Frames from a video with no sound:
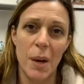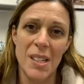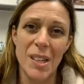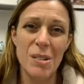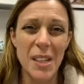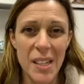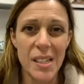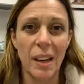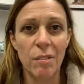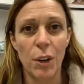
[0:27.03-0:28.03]
I don't tend to
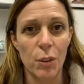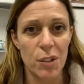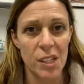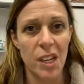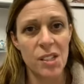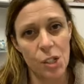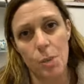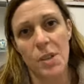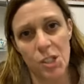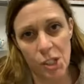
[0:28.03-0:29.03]
get involved because I assume
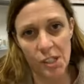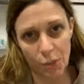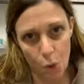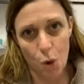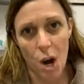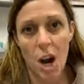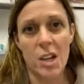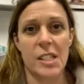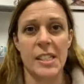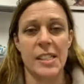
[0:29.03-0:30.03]
it's just for
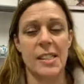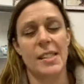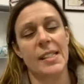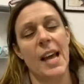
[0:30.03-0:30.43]
artists.